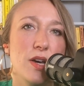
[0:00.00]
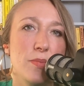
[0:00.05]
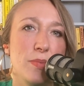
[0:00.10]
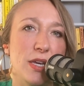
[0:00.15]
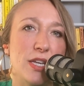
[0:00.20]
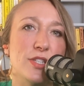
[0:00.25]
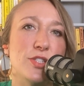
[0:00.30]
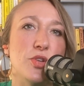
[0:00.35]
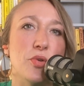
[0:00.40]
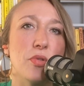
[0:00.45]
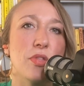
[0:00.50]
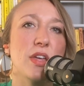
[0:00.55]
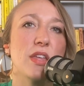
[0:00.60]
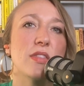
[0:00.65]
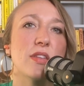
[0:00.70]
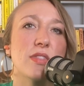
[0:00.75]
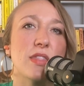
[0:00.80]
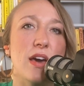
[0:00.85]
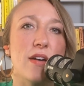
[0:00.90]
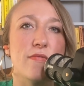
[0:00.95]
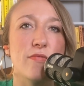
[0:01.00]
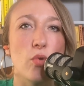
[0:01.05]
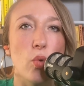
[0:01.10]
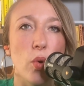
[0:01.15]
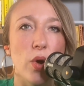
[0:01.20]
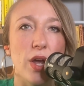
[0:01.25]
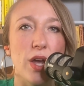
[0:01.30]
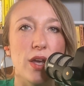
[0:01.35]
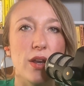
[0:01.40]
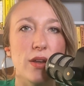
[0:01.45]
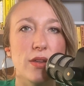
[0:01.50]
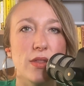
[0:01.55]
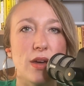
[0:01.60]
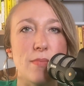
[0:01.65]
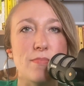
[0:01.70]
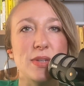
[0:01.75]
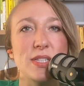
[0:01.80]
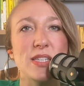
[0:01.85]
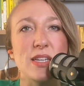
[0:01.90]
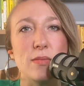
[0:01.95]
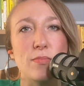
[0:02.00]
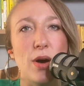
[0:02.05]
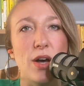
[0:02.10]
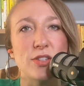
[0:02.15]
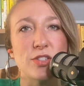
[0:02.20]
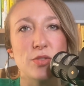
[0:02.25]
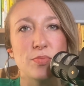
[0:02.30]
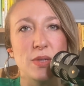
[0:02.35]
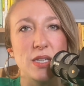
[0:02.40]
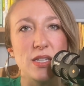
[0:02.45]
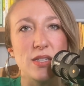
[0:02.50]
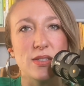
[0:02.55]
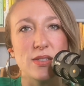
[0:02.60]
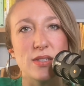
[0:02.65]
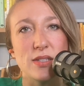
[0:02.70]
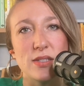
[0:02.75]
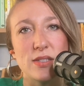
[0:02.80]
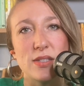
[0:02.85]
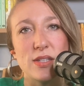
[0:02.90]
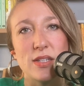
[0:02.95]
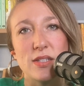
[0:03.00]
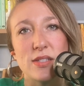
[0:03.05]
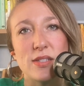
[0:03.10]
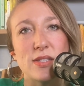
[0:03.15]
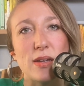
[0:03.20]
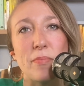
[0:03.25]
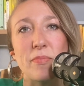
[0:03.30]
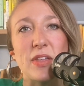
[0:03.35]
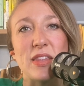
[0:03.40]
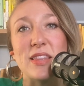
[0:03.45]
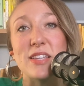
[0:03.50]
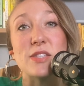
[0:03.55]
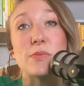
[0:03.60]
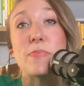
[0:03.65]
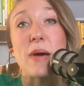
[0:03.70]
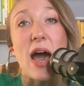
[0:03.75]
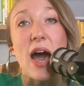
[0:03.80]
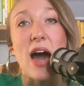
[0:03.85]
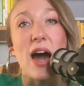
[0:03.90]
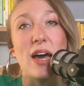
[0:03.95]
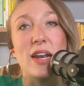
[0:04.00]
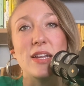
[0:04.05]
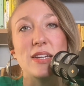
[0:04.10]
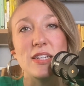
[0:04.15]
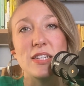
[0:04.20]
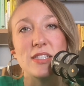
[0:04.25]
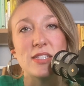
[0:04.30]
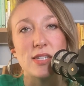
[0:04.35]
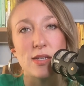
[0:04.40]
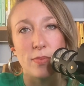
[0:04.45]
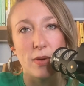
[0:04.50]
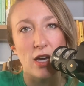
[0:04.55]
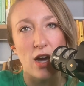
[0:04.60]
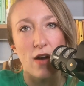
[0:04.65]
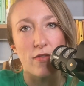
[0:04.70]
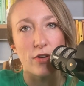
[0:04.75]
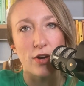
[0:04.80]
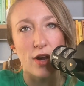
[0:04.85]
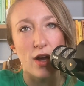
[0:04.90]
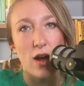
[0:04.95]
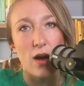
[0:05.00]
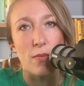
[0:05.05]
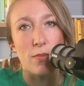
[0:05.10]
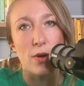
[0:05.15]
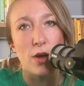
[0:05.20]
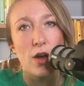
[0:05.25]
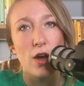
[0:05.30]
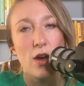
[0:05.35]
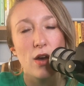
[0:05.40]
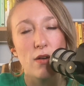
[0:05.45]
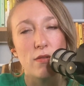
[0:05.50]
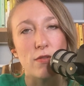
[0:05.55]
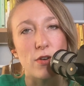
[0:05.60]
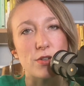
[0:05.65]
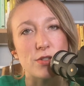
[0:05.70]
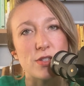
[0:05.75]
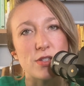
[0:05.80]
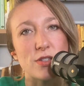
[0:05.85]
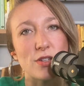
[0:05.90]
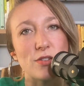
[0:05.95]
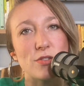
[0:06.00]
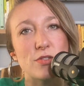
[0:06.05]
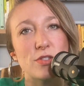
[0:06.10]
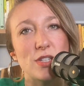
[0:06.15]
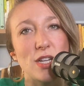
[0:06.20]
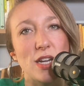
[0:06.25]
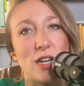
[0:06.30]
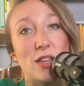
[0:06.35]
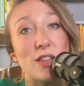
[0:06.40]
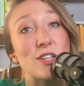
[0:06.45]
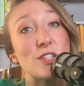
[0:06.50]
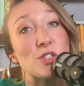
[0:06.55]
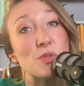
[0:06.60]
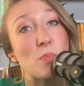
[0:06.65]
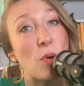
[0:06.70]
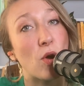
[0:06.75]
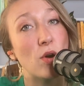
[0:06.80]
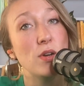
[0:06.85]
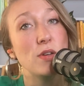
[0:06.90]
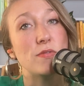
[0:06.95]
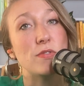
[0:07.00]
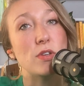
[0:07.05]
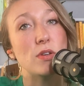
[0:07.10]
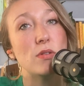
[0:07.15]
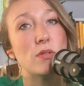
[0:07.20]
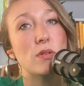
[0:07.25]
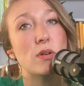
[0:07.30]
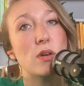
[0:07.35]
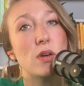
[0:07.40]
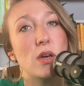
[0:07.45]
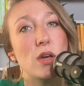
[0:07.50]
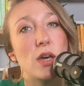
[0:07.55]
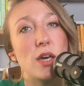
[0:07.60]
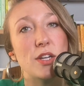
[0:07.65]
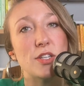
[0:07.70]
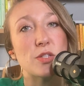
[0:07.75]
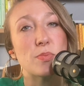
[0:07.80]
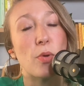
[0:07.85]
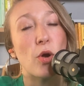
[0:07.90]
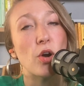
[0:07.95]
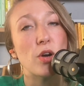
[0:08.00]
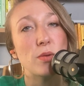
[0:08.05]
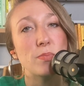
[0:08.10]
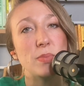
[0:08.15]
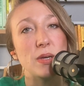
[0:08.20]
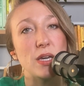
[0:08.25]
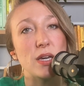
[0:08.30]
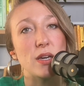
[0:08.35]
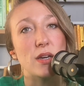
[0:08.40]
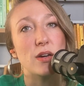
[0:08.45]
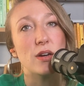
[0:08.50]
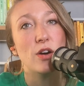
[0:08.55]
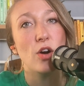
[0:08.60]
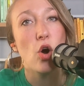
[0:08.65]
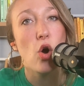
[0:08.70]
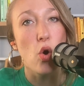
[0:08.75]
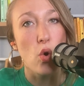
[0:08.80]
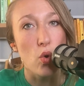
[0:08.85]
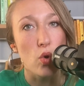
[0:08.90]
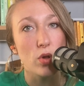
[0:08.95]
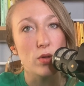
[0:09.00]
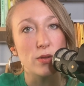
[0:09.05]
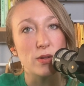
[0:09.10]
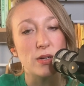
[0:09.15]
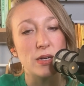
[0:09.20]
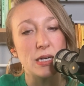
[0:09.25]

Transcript: because you think that that void, that missing puzzle piece is something that's bad and needs to be covered up versus understanding that it's part of you and it's part of being whole.